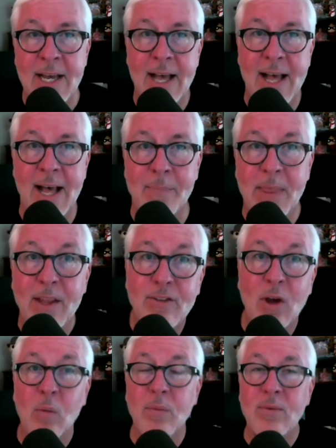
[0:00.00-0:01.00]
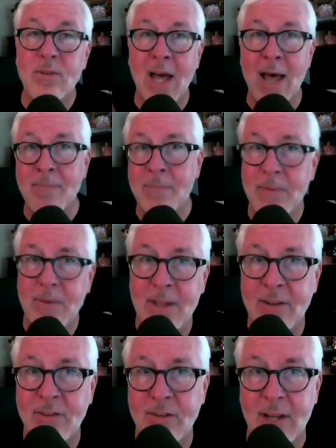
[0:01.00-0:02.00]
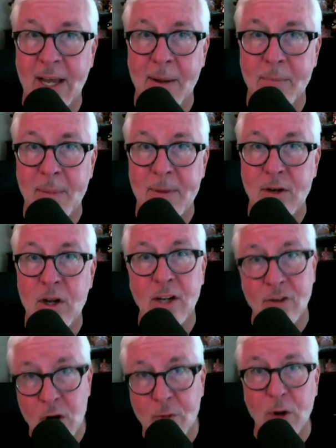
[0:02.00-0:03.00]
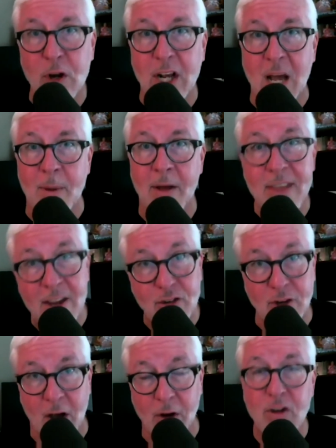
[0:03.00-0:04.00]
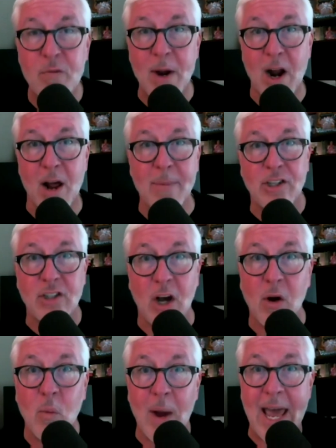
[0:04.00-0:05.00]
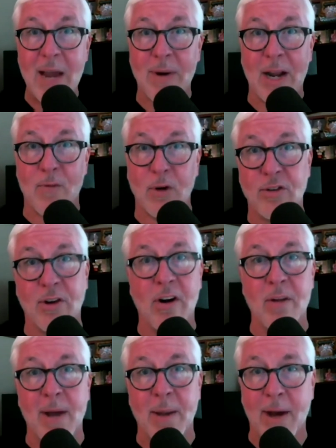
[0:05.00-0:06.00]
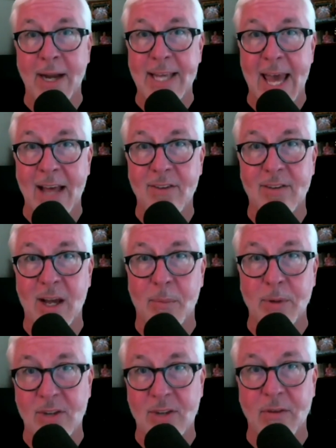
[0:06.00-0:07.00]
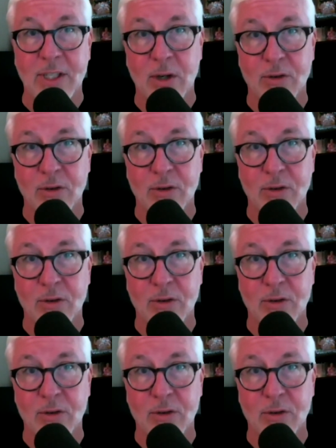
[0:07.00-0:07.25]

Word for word: Um, so, Tom, this is uh, maybe new, it's new for you to come on this show. You've been on my show way when I first started my podcast a couple several years.